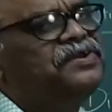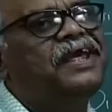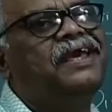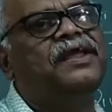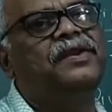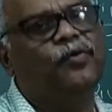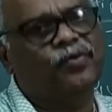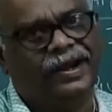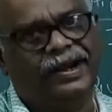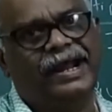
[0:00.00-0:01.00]
t into
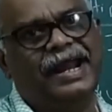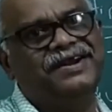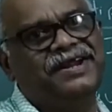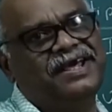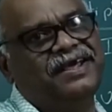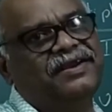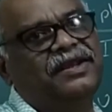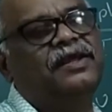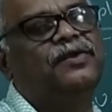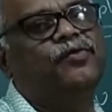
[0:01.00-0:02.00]
sin 80,
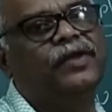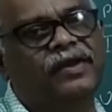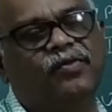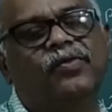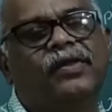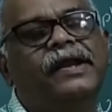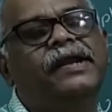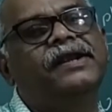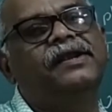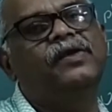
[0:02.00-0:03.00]
t into sin. So sin
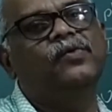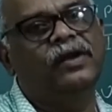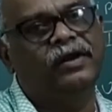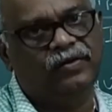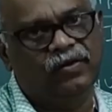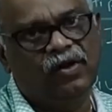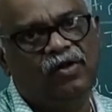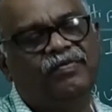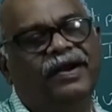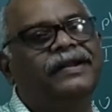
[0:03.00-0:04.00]
80 you will have to
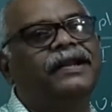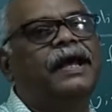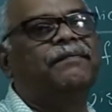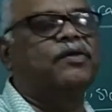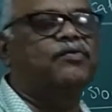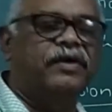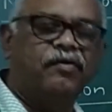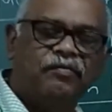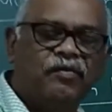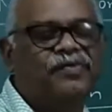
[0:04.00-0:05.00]
find the Laplace
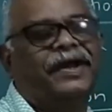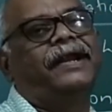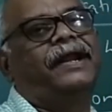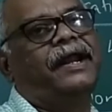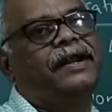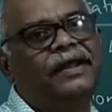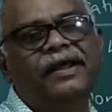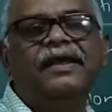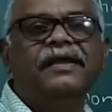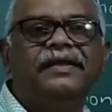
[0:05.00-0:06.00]
transform of sin
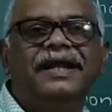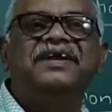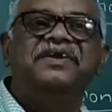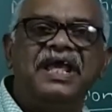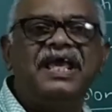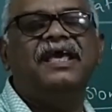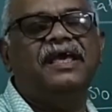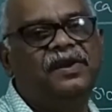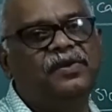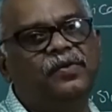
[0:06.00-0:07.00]
80. Then
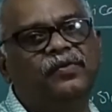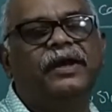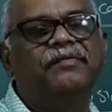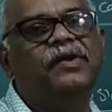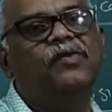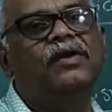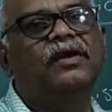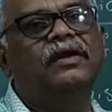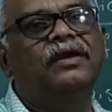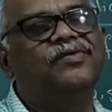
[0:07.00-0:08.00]
t into, that means
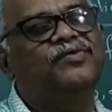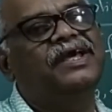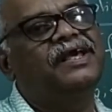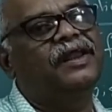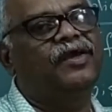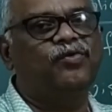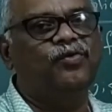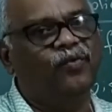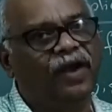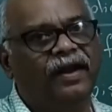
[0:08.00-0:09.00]
it is t raised
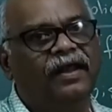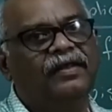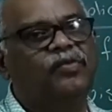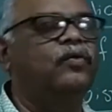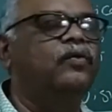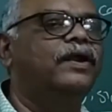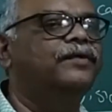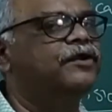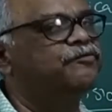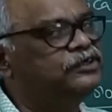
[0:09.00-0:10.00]
to 1. So you will have
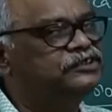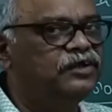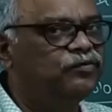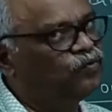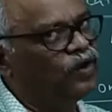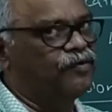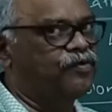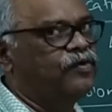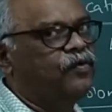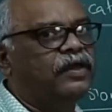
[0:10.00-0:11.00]
to differentiate once.
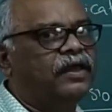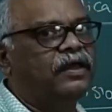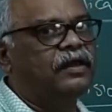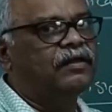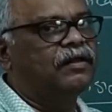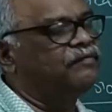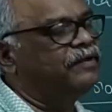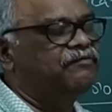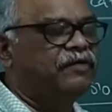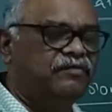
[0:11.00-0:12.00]
Okay.
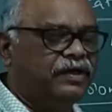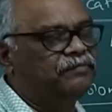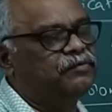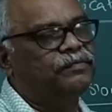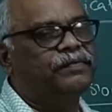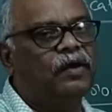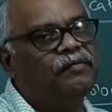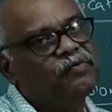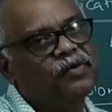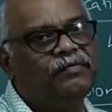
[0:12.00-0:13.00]
When we come to the
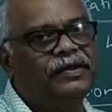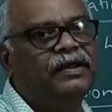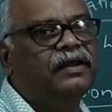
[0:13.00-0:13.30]
problems, you will be